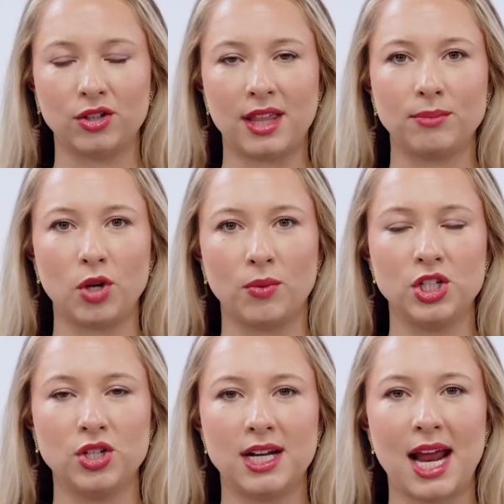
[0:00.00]
that I'm going
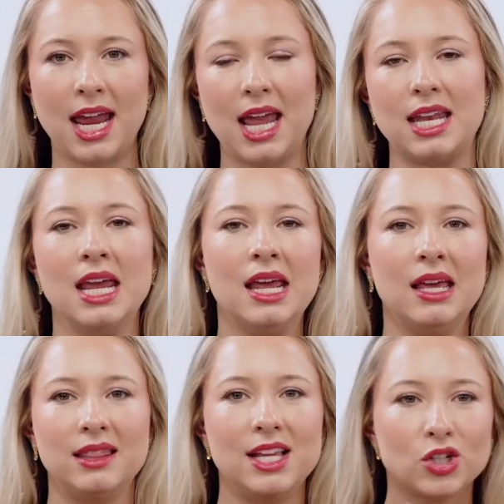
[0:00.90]
to tonight, and
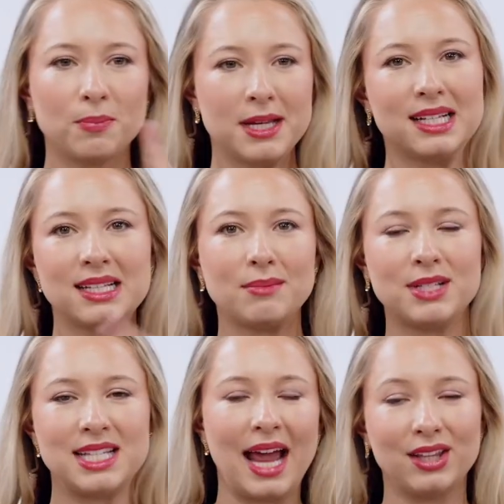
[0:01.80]
these are pieces I'm
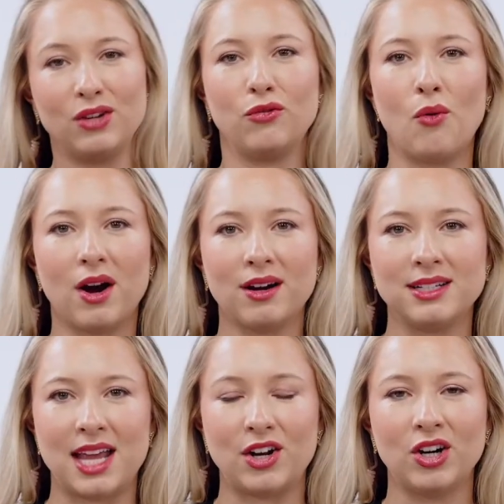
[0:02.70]
styling for
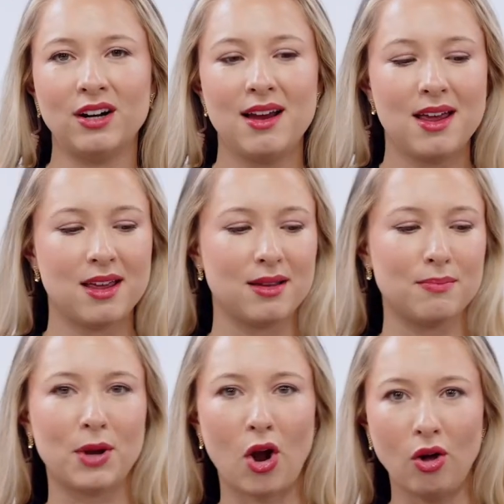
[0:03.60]
dinner.
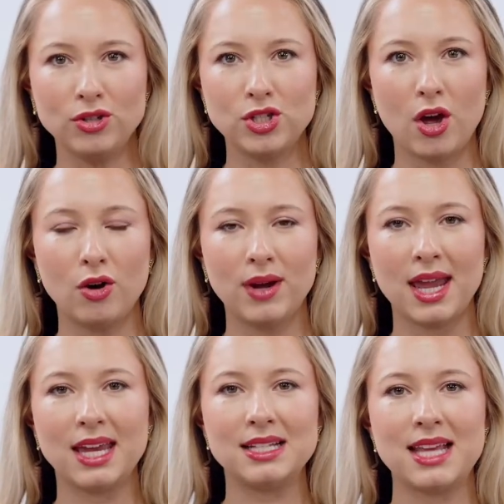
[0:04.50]
But also,
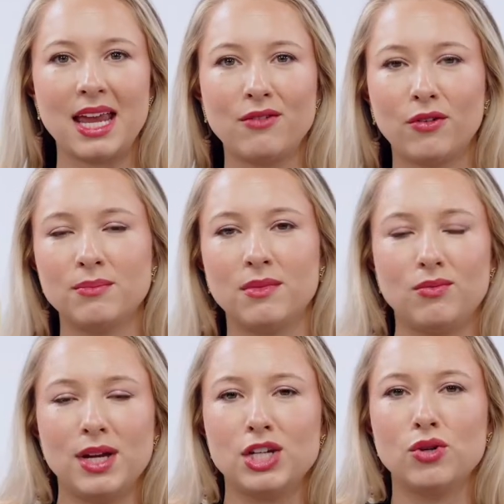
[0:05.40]
we could
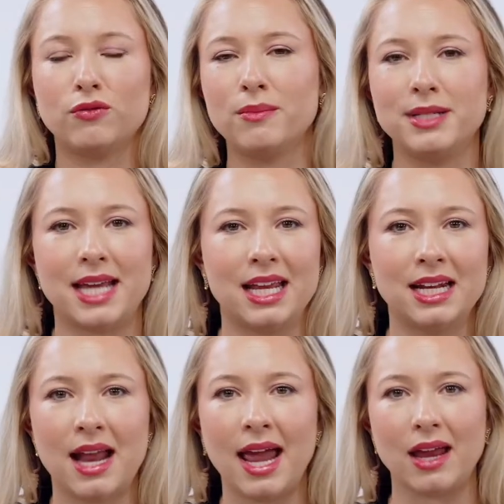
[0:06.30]
do it from day to
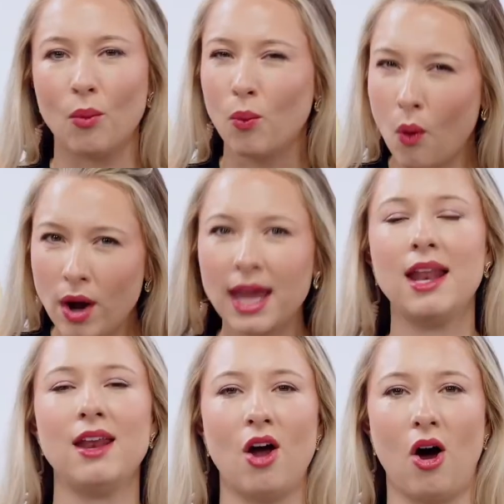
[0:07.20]
night. We'll get
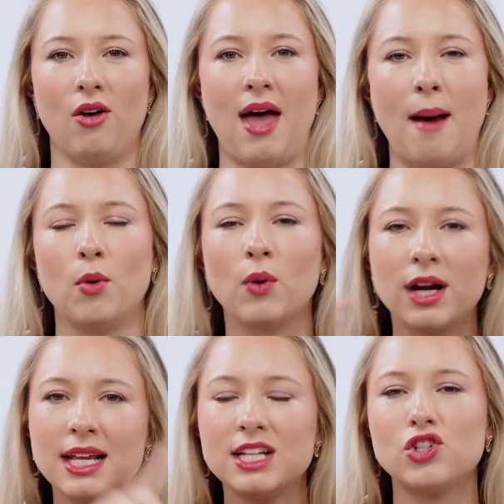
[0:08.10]
into all that, but we're
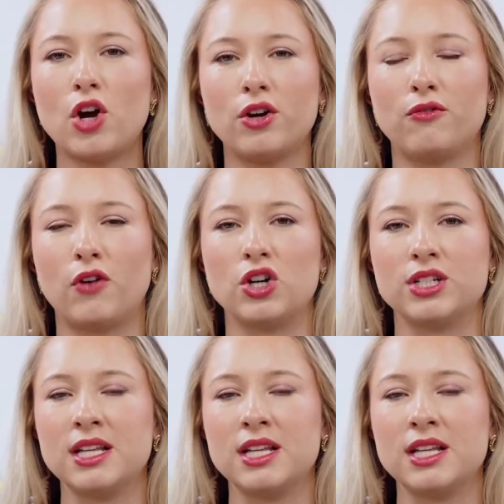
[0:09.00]
gonna get started first